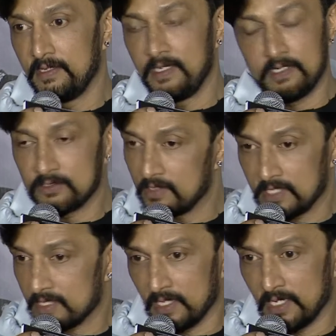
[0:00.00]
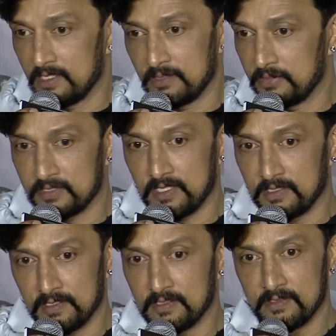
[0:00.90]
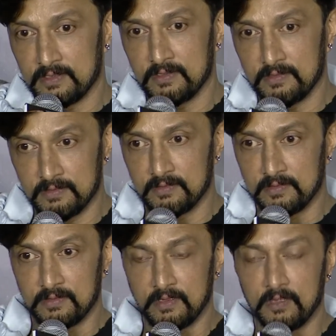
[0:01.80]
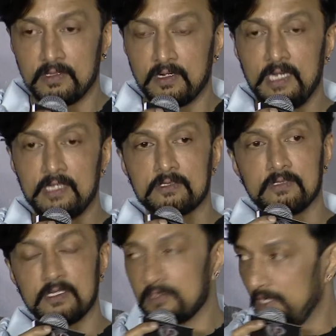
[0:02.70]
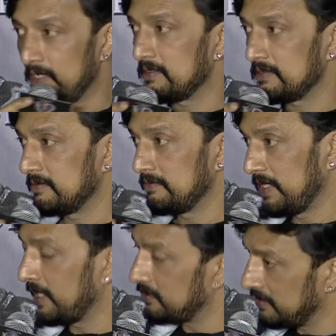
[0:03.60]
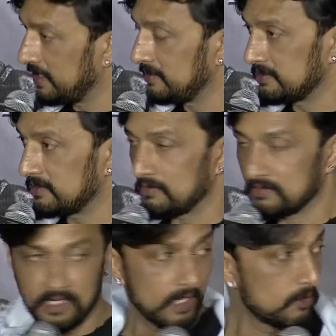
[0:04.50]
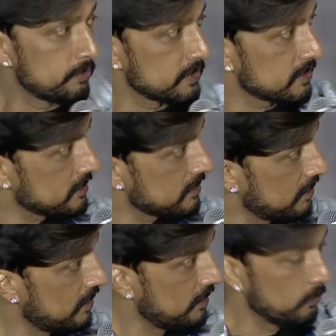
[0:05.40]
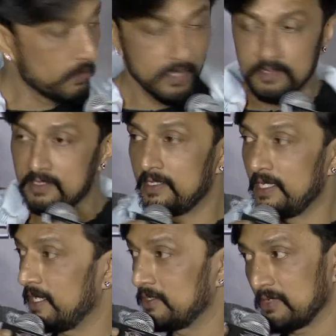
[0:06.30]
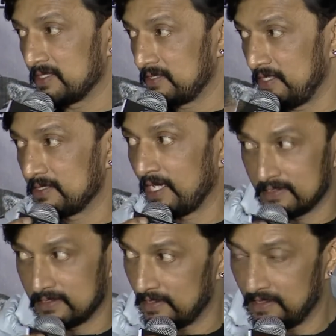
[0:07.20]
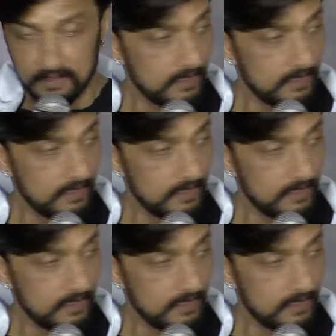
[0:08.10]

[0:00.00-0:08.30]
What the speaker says: It is not yet 100%. So on the release to the trailer, we had to get this out, and Anup has worked day, and you can see his eyes still.